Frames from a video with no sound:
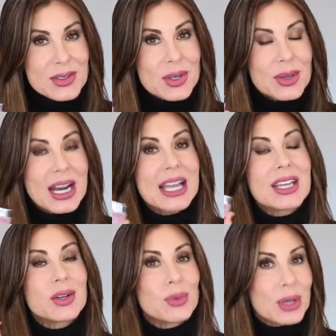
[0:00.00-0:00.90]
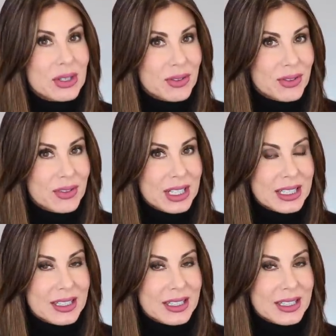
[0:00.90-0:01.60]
so that I can refill